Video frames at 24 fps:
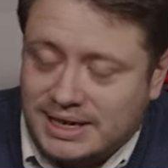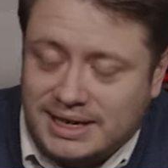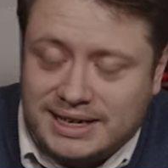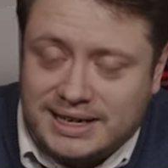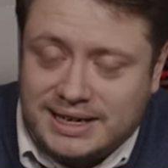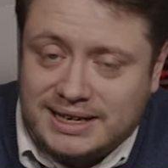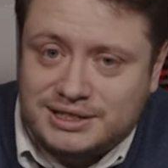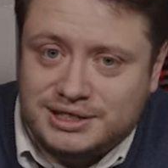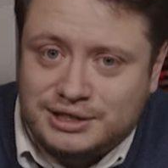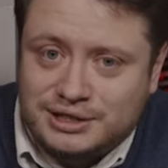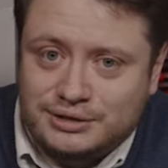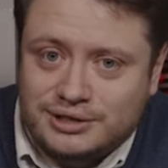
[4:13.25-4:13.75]

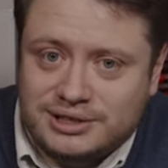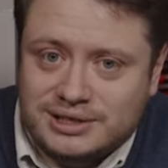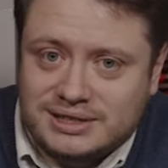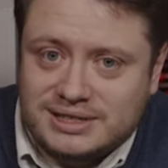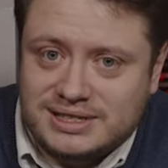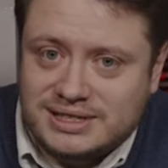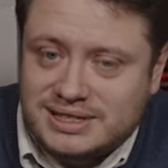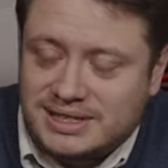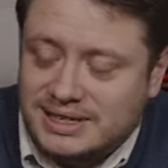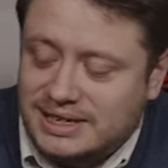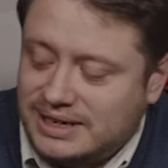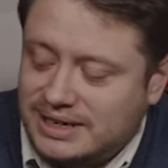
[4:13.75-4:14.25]
As you can
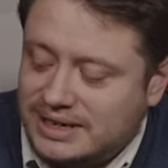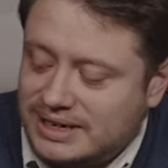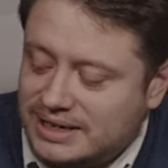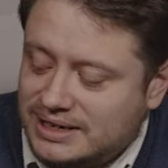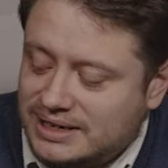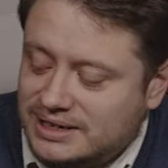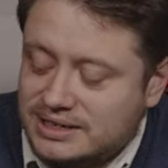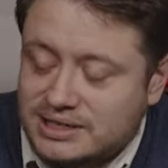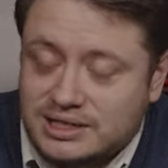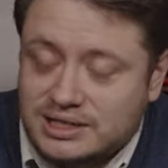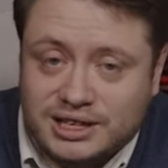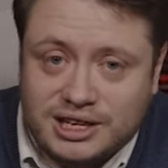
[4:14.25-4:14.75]
see, it
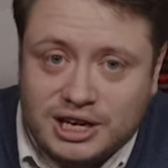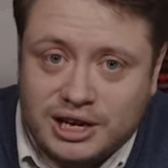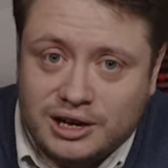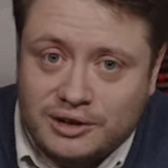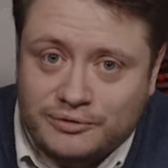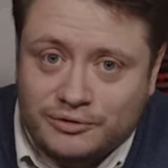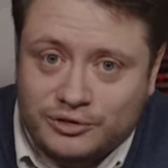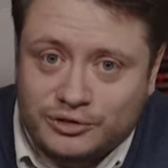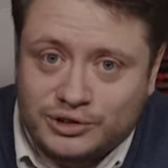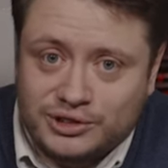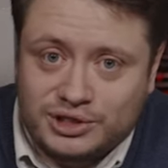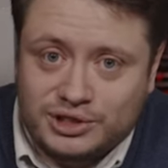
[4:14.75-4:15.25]
is
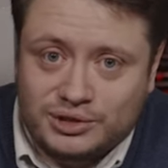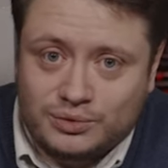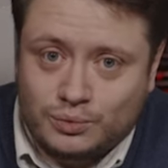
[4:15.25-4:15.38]
covered